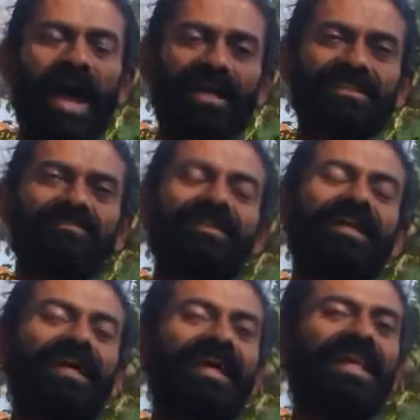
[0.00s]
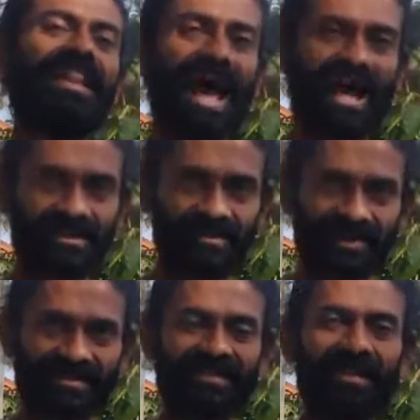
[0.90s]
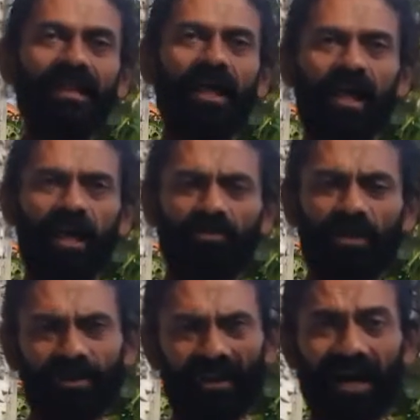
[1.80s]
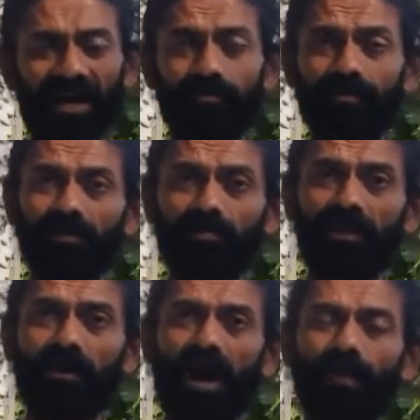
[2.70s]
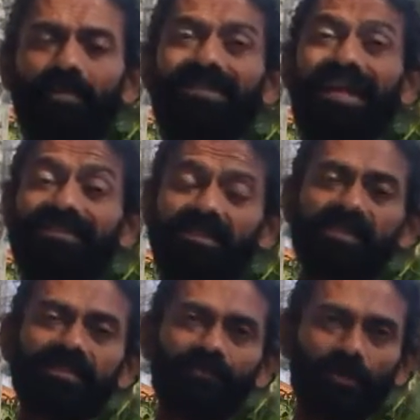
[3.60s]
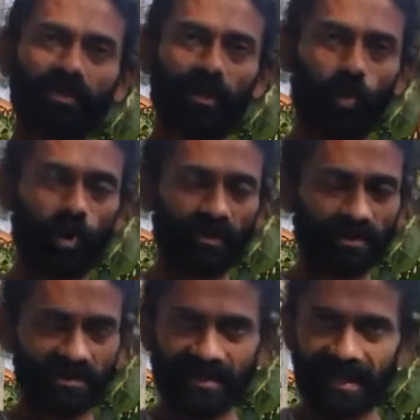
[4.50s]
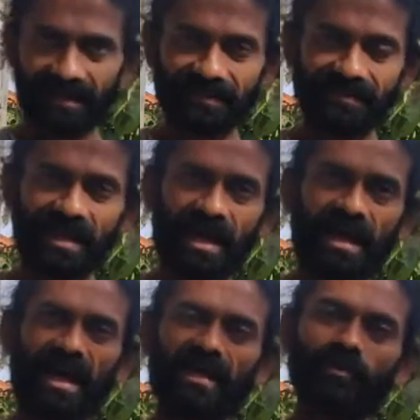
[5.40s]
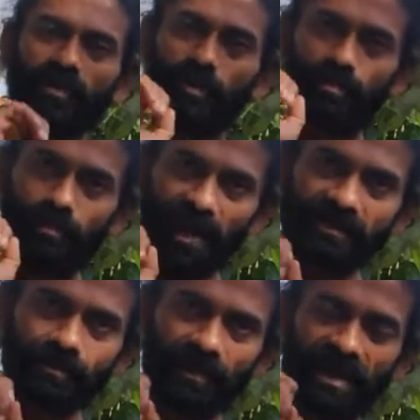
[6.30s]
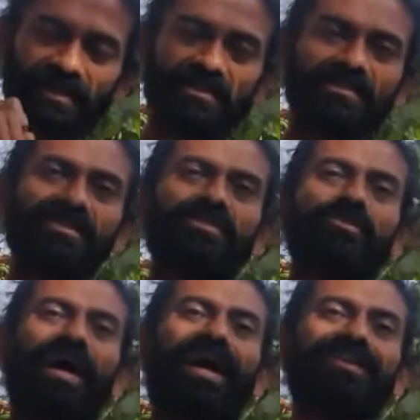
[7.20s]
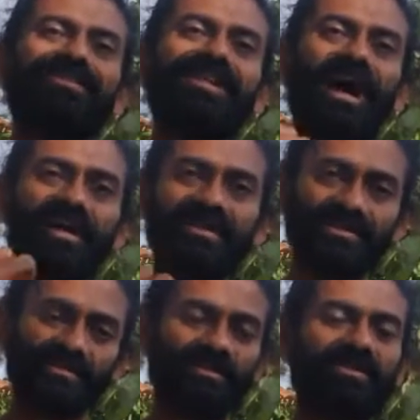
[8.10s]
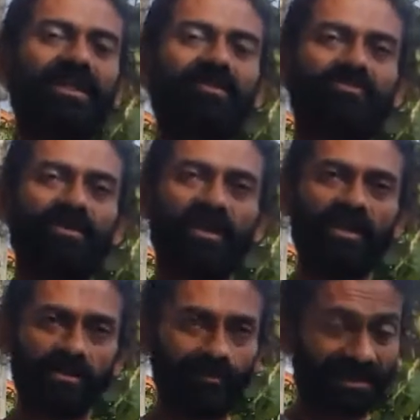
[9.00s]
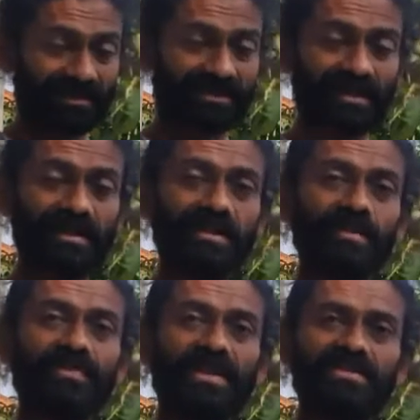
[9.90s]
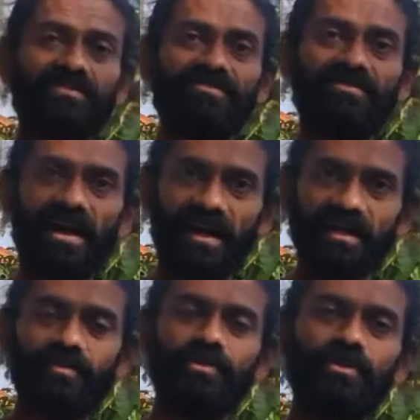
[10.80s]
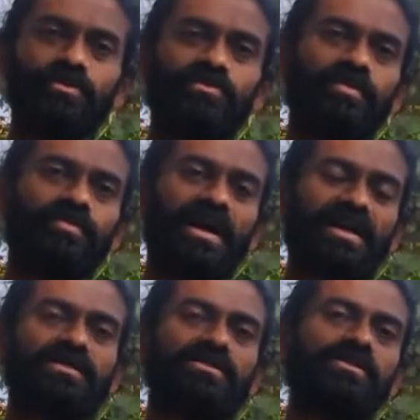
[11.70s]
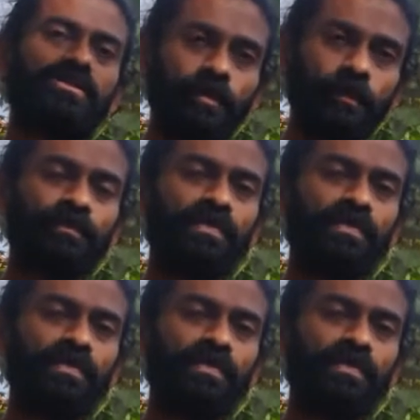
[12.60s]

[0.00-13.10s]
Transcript: Active inhale, active exhale. If you have very high BP or hypertension, avoid this. Else, it is one of the best practices to energize yourself. Bhastrika is a very beautiful practice.